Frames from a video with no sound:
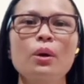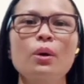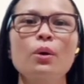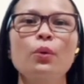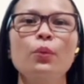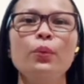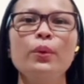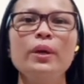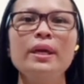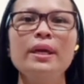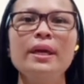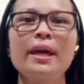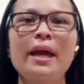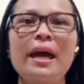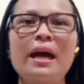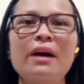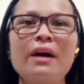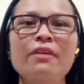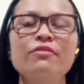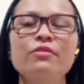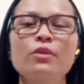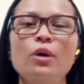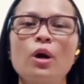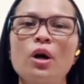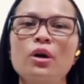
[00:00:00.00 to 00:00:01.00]
We
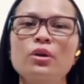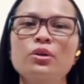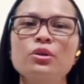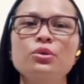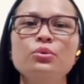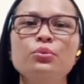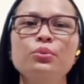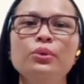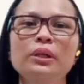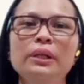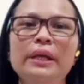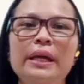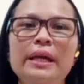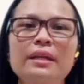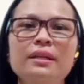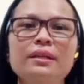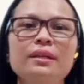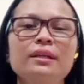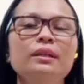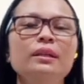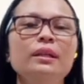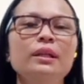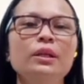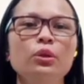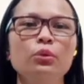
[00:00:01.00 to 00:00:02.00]
have gathered
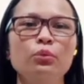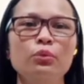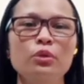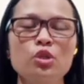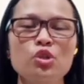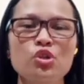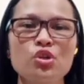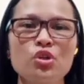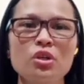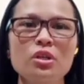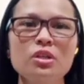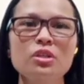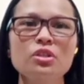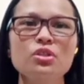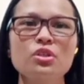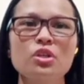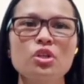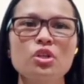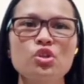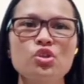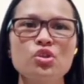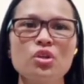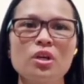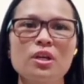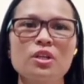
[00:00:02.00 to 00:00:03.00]
related literature
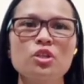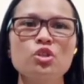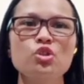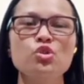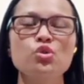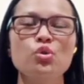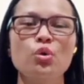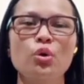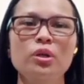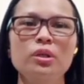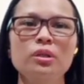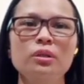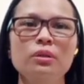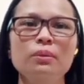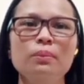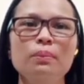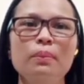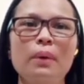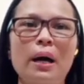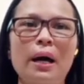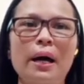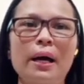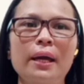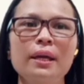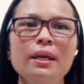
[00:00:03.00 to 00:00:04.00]
such as Journal
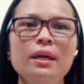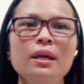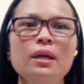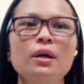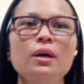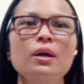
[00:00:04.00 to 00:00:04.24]
by